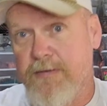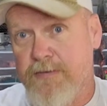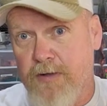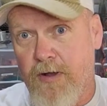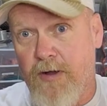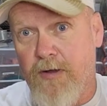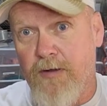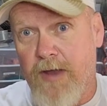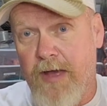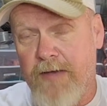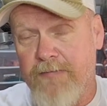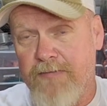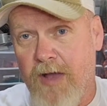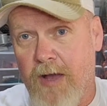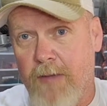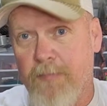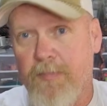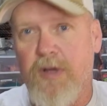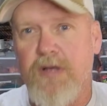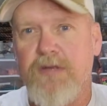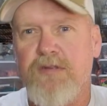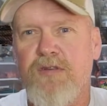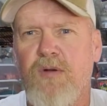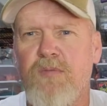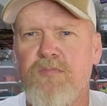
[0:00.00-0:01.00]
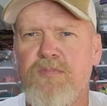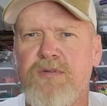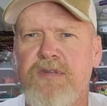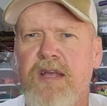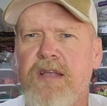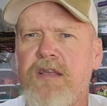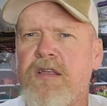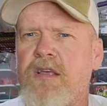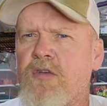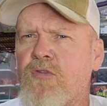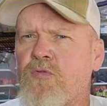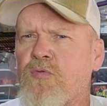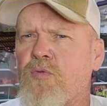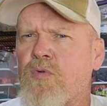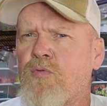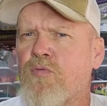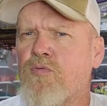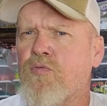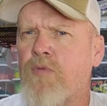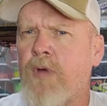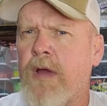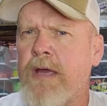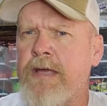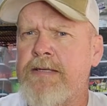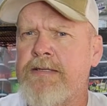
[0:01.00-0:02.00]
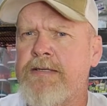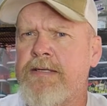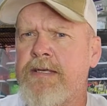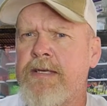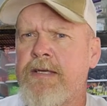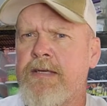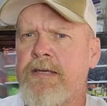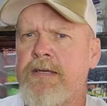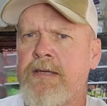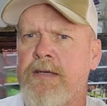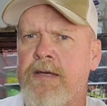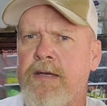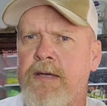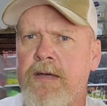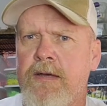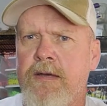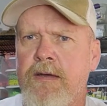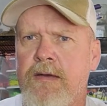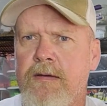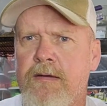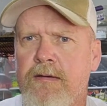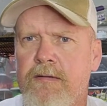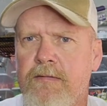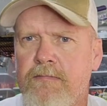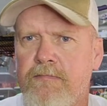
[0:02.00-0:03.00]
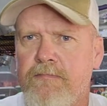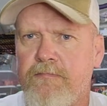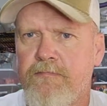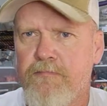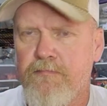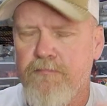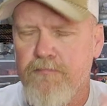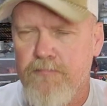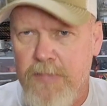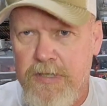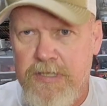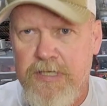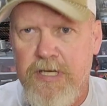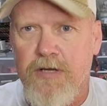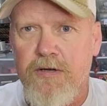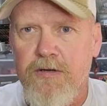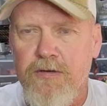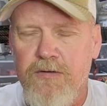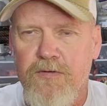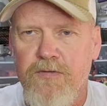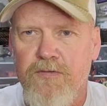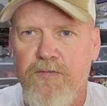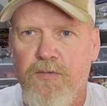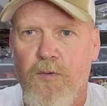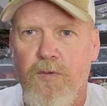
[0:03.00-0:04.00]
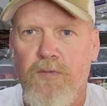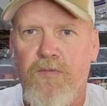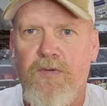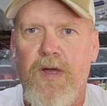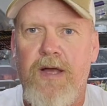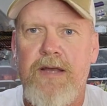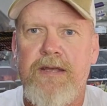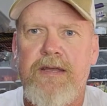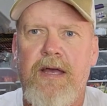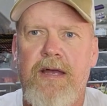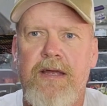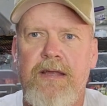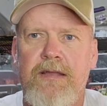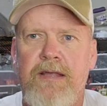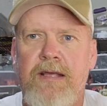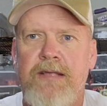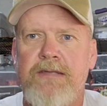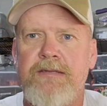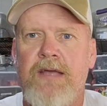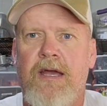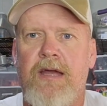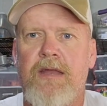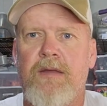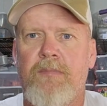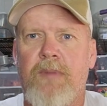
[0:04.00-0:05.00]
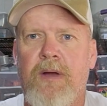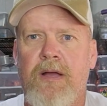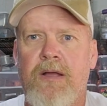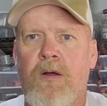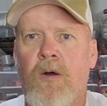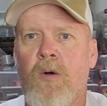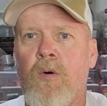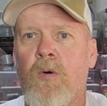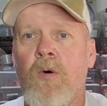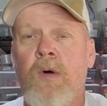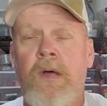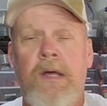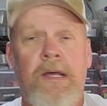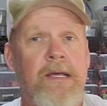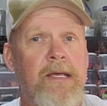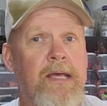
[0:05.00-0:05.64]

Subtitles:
is called I've Got Bugs Homestead because we're raising materials for fly tying. That's kind of my goal.